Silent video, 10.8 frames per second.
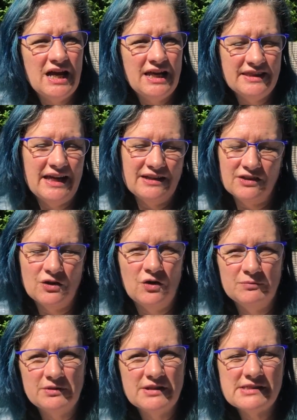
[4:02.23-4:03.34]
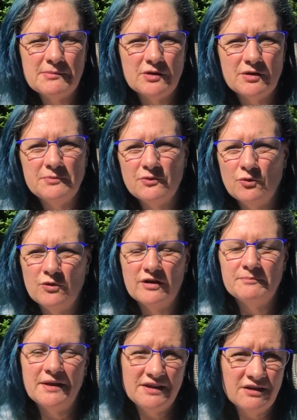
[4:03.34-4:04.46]
and they had to go home to the suburbs.
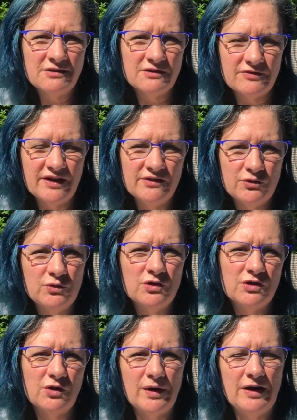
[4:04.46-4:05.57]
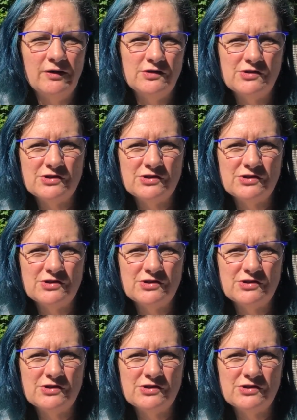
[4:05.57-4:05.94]
Or my younger friends who could go out